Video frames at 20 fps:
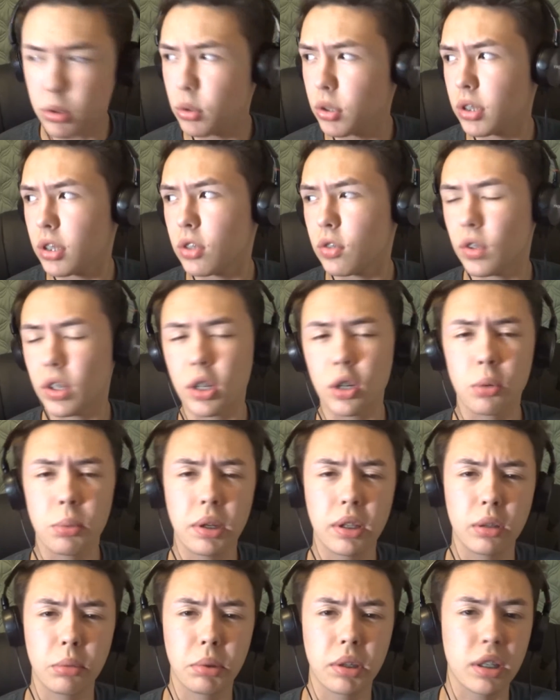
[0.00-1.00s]
doing this video
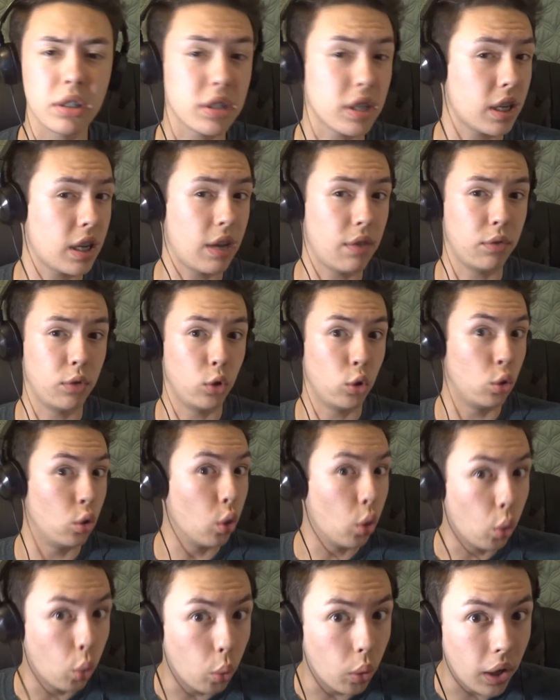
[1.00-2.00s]
mainly because I have
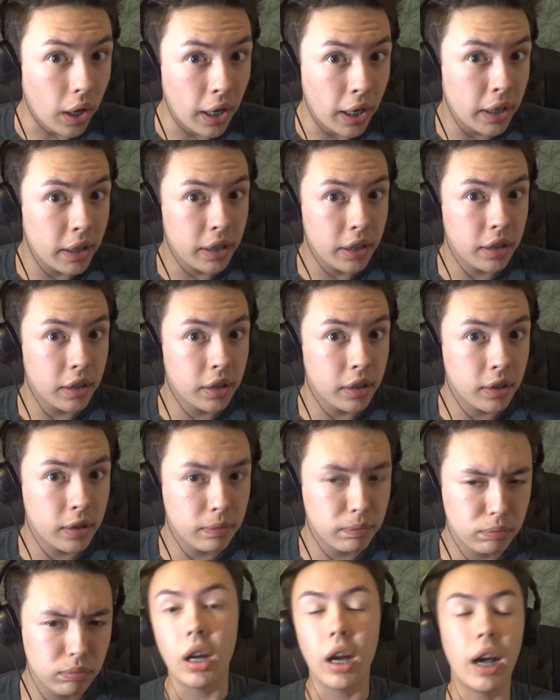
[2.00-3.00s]
no
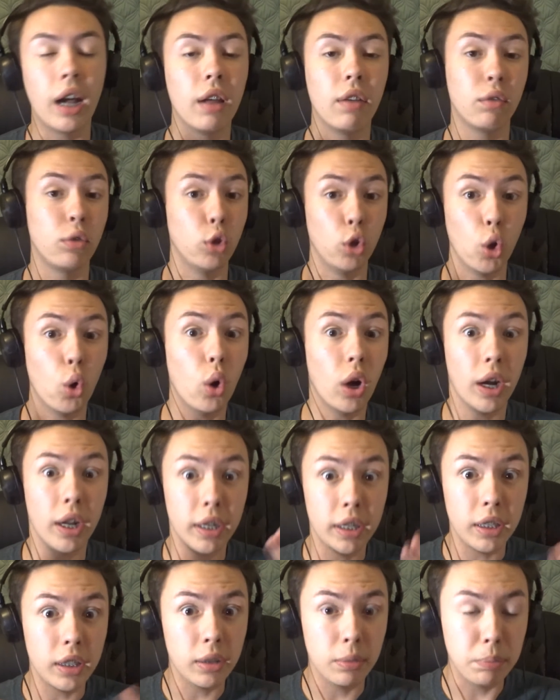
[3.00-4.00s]
idea. I have no
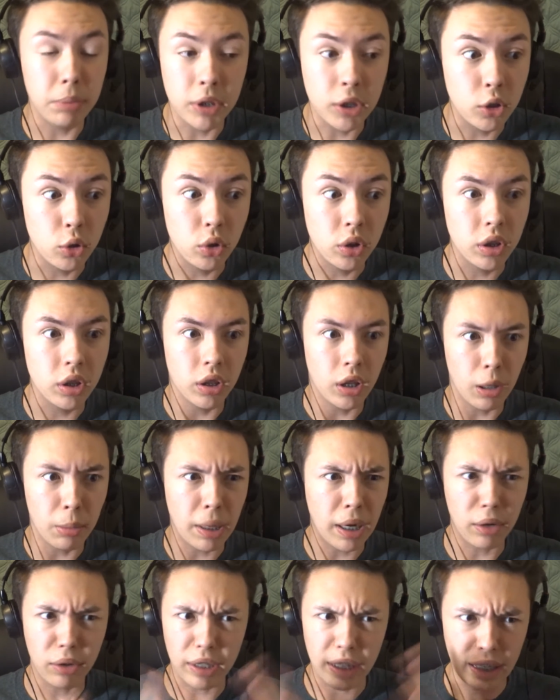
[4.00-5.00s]
idea, period,
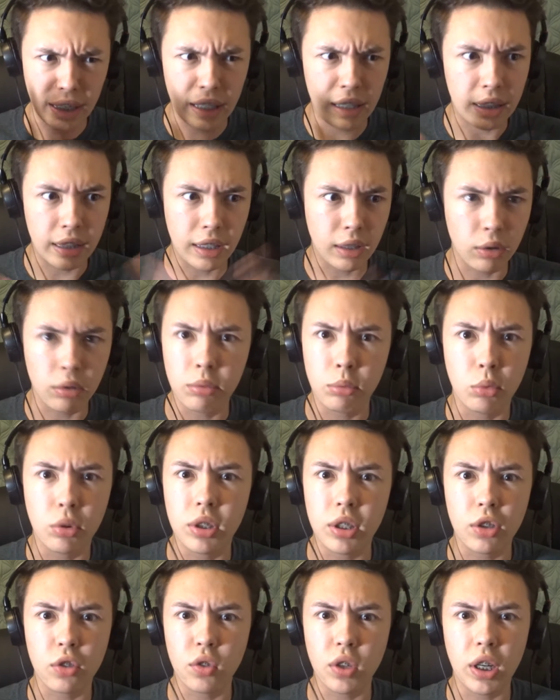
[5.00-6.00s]
about anything
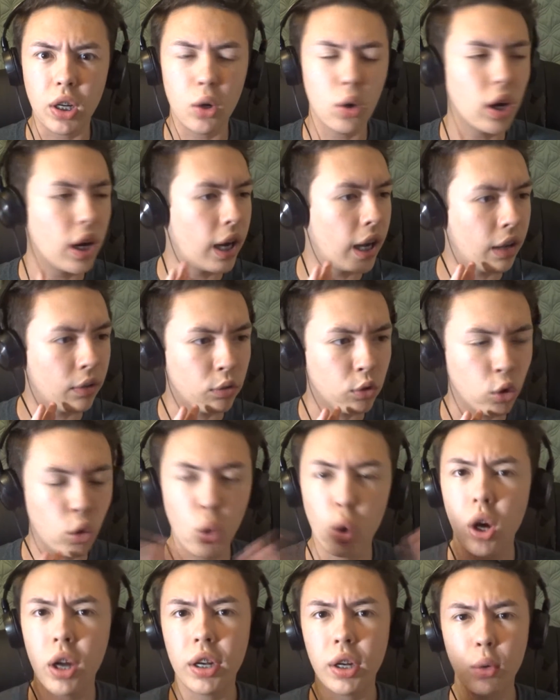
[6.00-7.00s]
with this video. I have
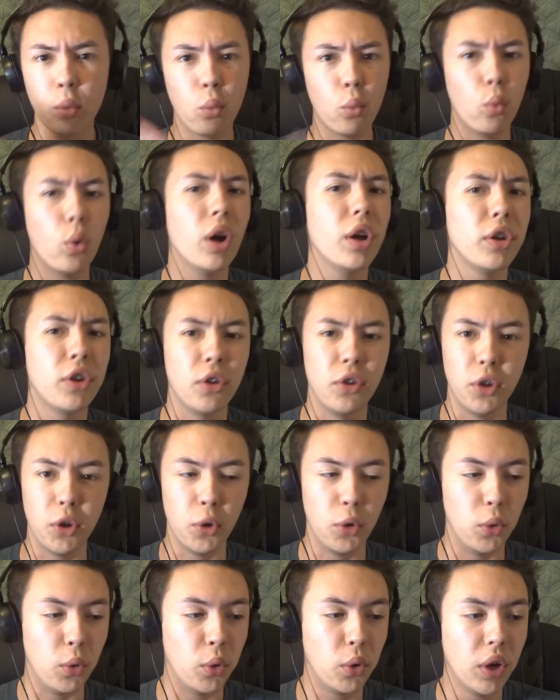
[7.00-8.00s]
no idea what to
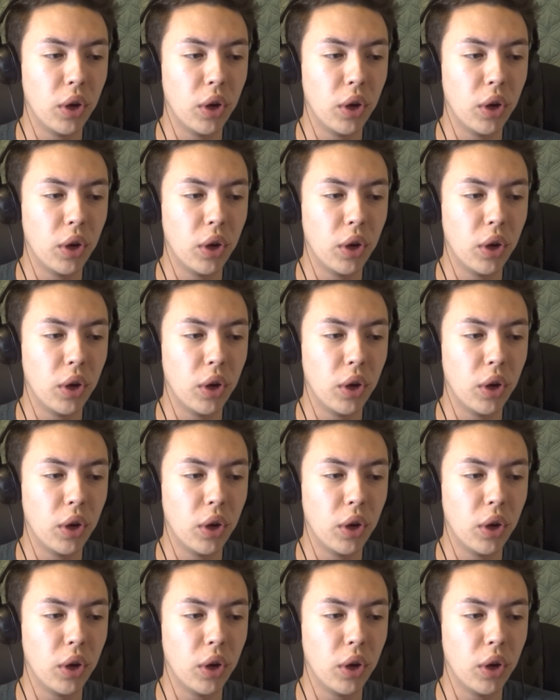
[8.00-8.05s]
do.